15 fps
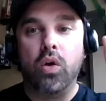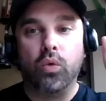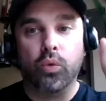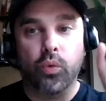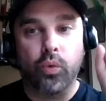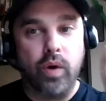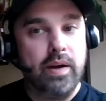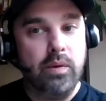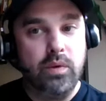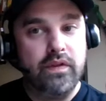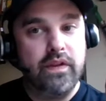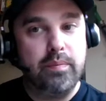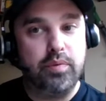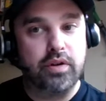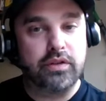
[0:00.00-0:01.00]
right
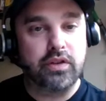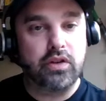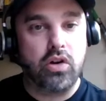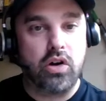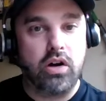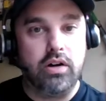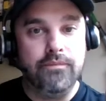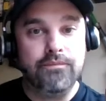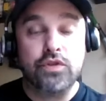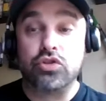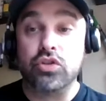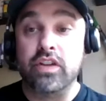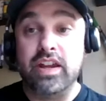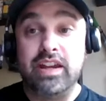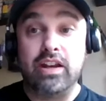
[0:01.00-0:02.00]
when they book the call
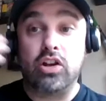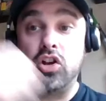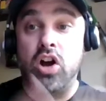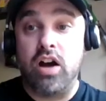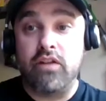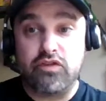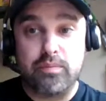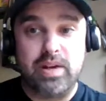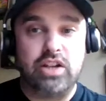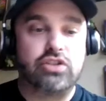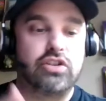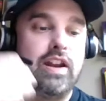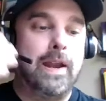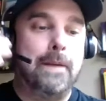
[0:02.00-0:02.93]
so they get a confirmation.